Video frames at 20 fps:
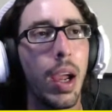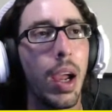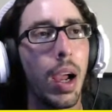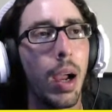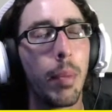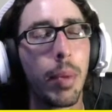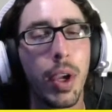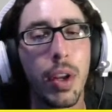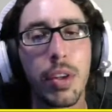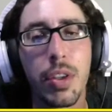
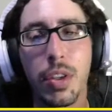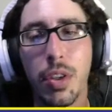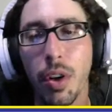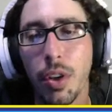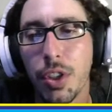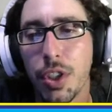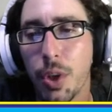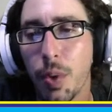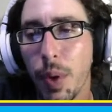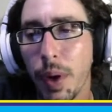I'm going to
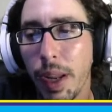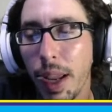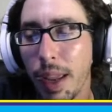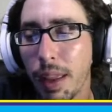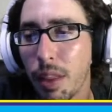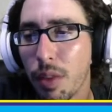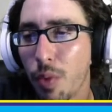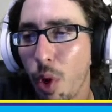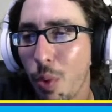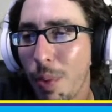start doing a
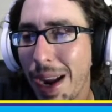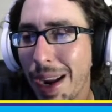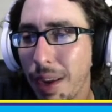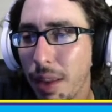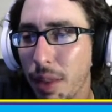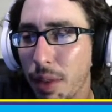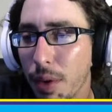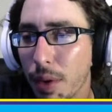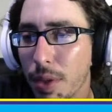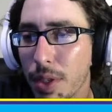Throwback
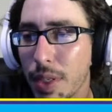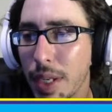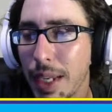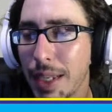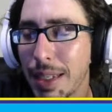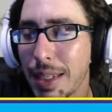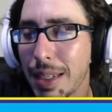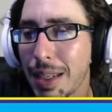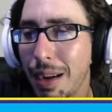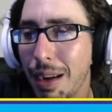Thursday
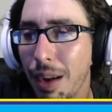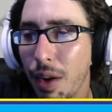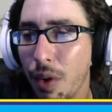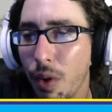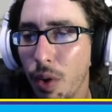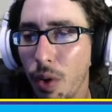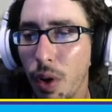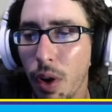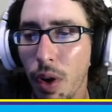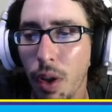
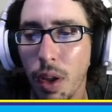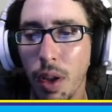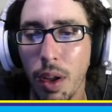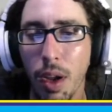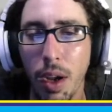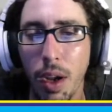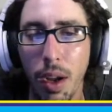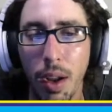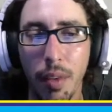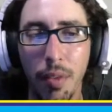style
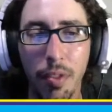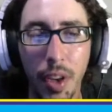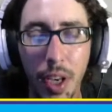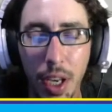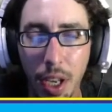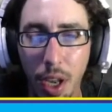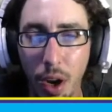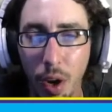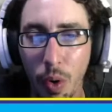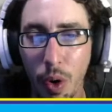
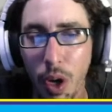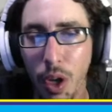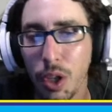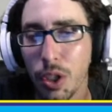video.